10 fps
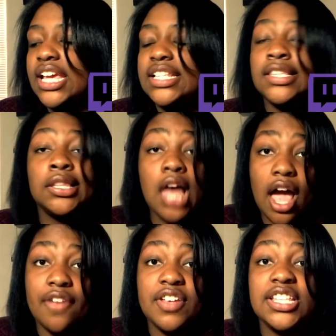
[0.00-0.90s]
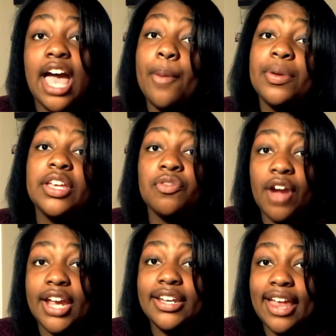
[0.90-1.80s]
it's live, it's happening
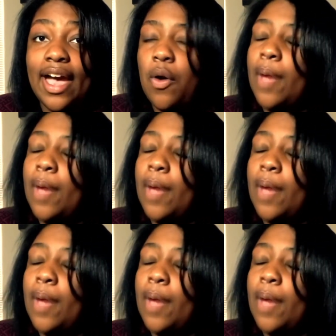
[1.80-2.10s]
right now.